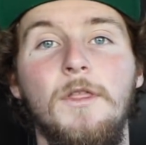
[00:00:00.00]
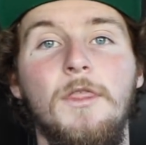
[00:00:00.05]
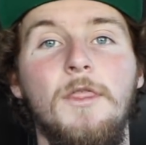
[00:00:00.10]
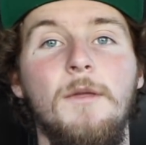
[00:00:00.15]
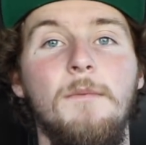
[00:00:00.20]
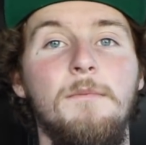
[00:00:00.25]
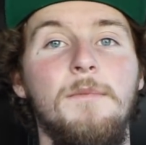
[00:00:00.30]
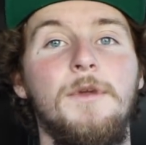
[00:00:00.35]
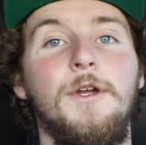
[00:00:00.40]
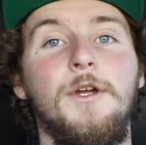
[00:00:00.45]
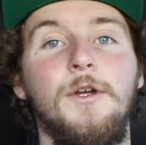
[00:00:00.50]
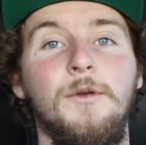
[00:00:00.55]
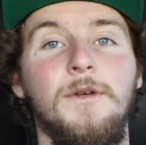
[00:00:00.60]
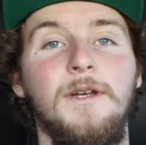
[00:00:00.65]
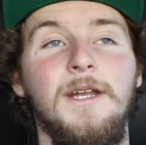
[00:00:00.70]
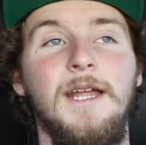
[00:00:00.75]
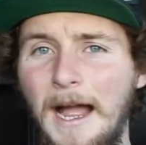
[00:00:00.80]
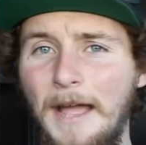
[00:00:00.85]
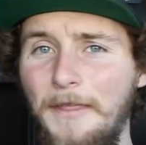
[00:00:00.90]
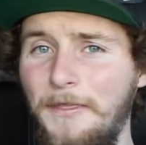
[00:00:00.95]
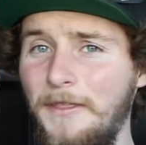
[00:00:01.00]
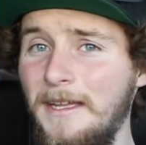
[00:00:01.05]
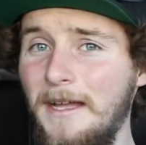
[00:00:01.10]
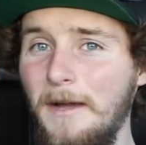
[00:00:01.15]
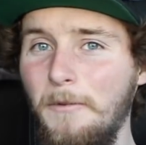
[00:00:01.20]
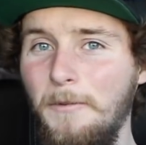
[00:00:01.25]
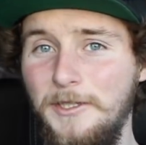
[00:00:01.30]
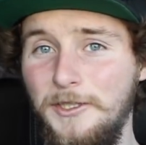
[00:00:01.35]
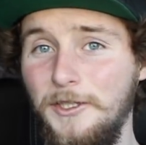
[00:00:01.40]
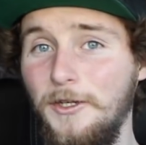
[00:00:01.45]
the moon. I think
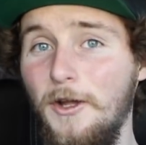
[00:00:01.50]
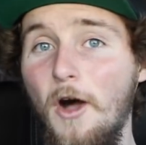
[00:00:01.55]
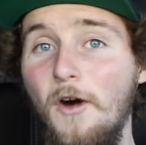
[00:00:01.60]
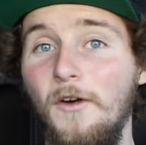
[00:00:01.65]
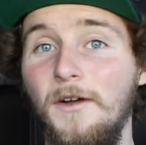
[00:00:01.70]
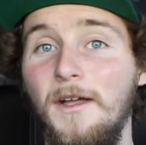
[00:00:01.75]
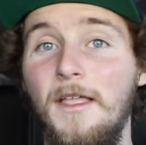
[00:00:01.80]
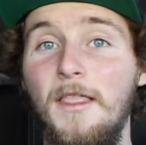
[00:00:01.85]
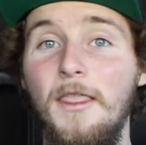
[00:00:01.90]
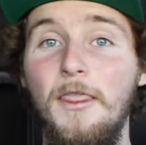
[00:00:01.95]
we should call it